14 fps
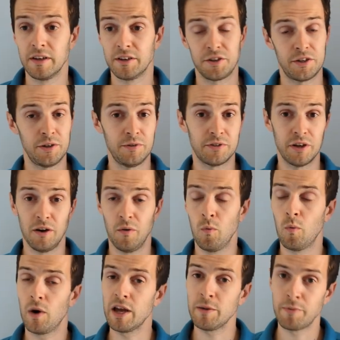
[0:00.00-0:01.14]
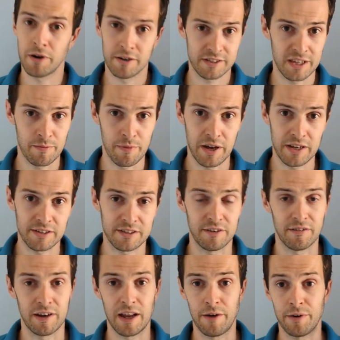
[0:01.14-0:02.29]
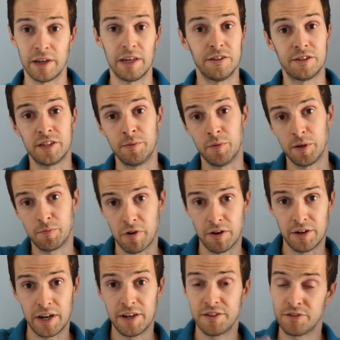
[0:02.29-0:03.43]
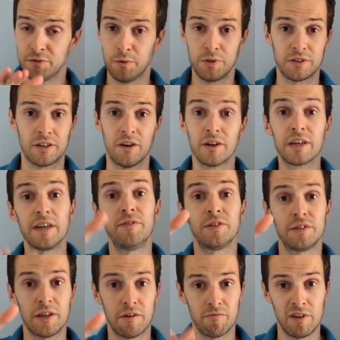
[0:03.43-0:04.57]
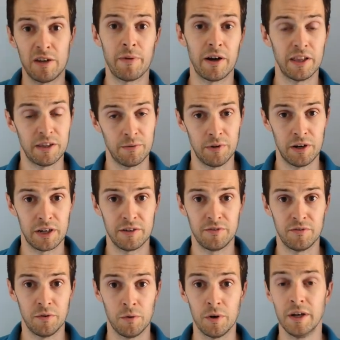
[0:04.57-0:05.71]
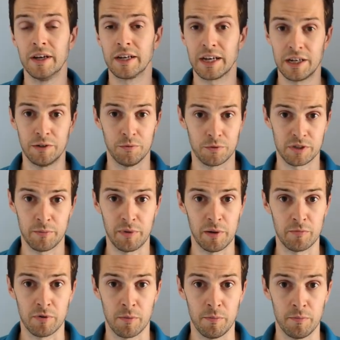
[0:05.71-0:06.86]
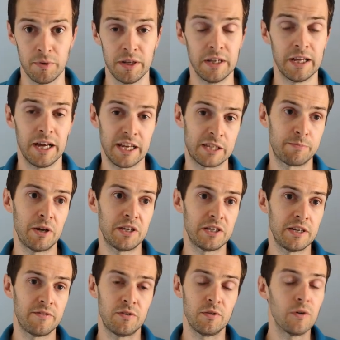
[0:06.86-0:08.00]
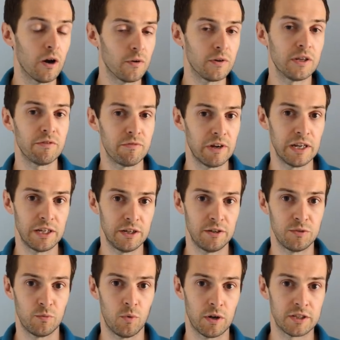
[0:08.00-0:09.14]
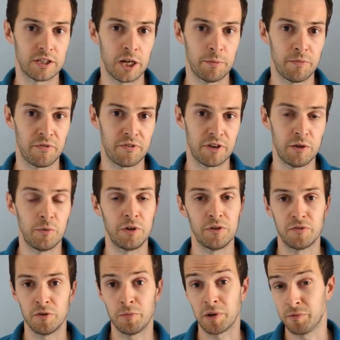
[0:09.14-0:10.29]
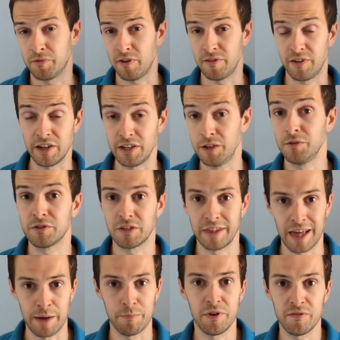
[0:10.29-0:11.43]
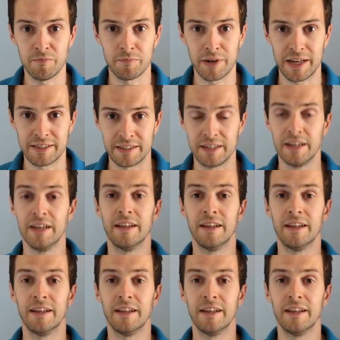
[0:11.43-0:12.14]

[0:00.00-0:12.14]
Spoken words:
Shoes that are way past their best and are allowing either too much pronation or just aren't giving you that rebound that we're looking for can also be a problem, especially if you only really use one type of shoe where your foot becomes very, very used to that movement pattern.